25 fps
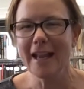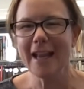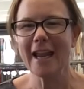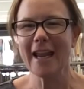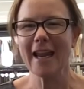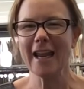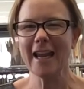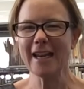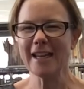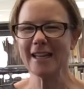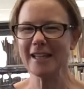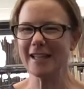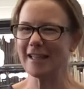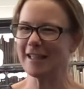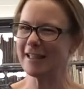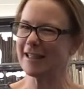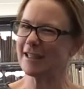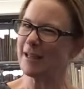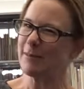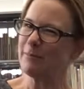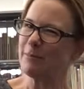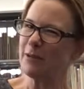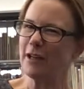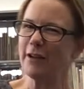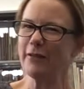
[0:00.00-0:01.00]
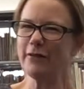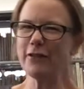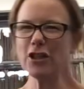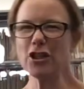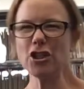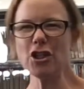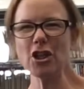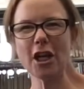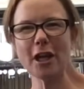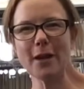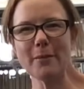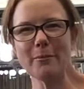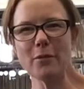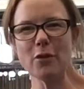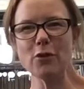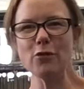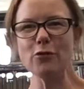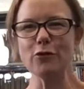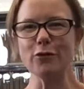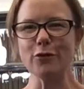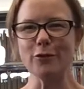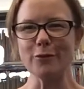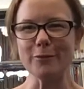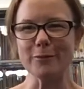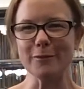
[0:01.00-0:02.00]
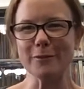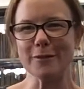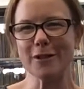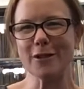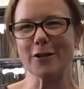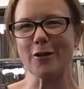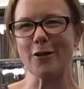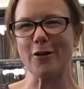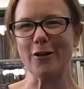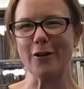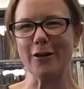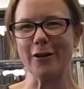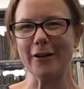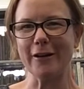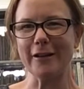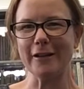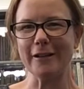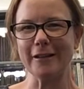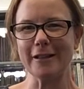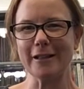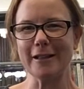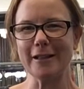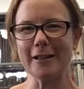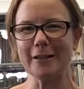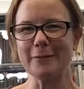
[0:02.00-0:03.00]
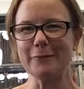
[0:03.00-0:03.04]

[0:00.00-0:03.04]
It is the bit of a chickaboom song.